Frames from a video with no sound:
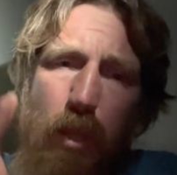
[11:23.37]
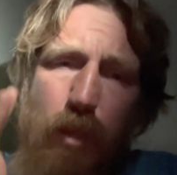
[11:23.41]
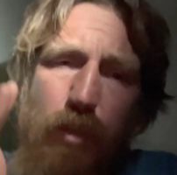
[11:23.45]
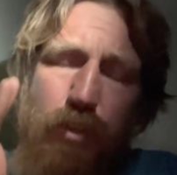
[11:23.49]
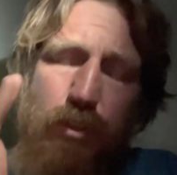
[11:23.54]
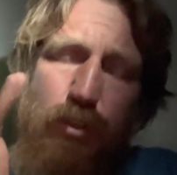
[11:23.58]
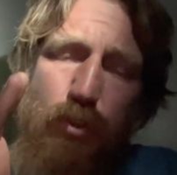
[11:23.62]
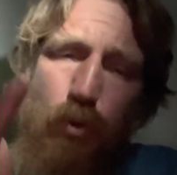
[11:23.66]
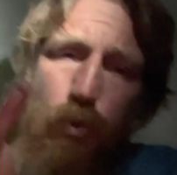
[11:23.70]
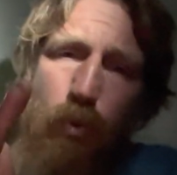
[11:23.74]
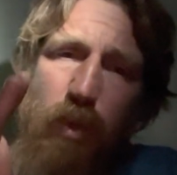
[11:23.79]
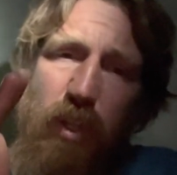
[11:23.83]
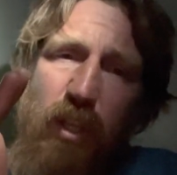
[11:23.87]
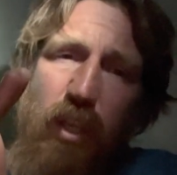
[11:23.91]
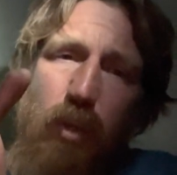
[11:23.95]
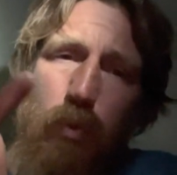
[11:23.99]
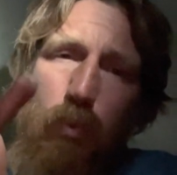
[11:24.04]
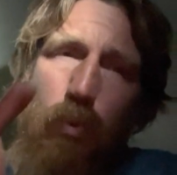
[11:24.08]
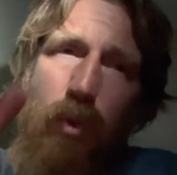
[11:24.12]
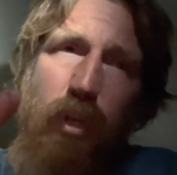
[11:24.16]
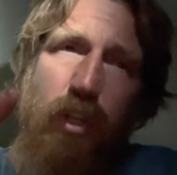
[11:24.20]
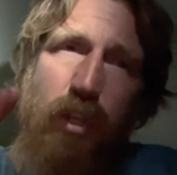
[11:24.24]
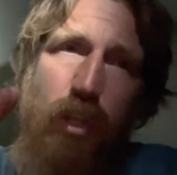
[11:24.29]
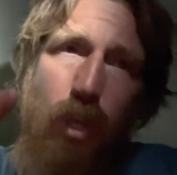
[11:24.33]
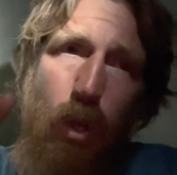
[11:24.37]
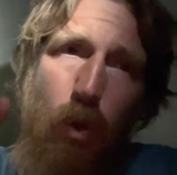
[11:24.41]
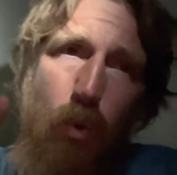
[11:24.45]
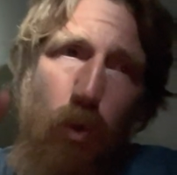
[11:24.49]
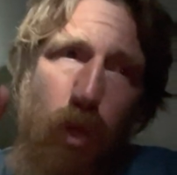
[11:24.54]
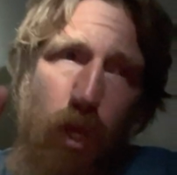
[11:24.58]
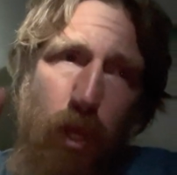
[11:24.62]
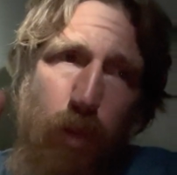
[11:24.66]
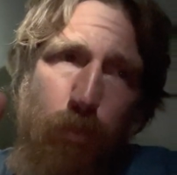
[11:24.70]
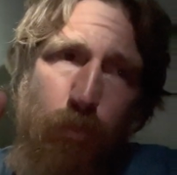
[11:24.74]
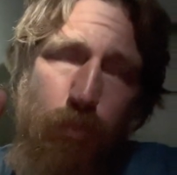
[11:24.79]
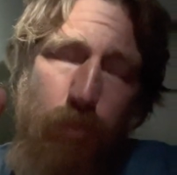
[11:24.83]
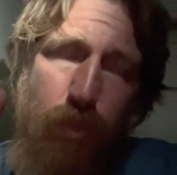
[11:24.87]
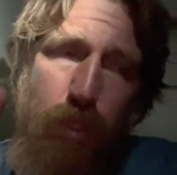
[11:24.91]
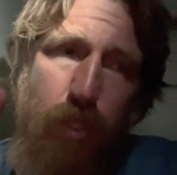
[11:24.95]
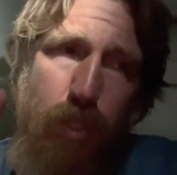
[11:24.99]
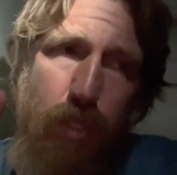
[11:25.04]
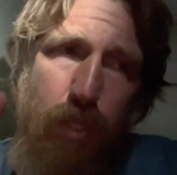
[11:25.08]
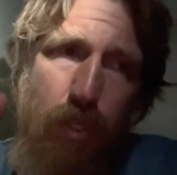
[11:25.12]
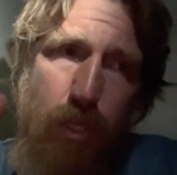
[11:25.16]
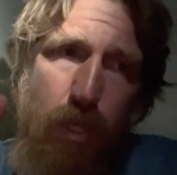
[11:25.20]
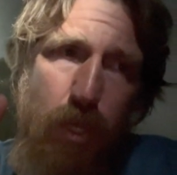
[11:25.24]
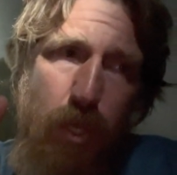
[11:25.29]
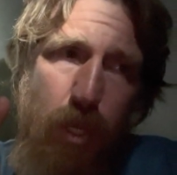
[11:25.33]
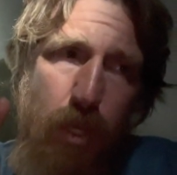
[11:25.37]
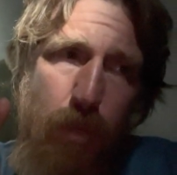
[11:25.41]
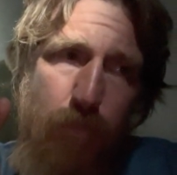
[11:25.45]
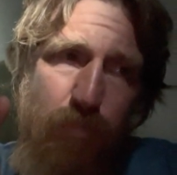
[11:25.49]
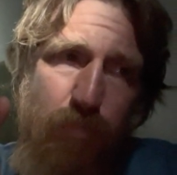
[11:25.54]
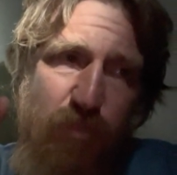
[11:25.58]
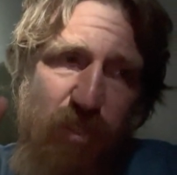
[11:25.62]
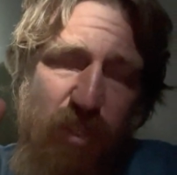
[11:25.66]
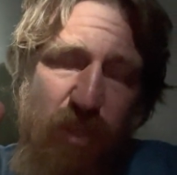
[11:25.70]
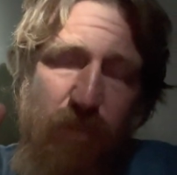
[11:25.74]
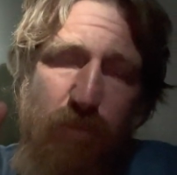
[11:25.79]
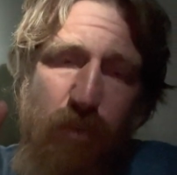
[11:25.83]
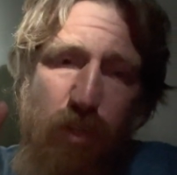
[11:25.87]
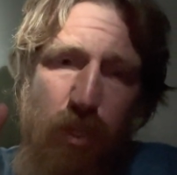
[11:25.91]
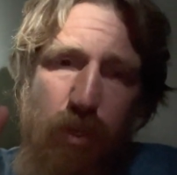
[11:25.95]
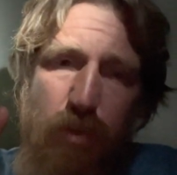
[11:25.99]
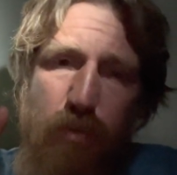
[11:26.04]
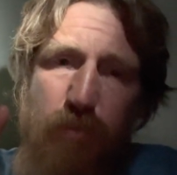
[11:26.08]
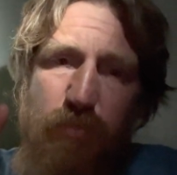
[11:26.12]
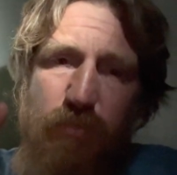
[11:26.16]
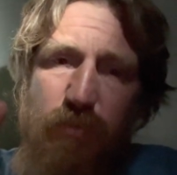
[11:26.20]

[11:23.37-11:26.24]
So we'd go up 700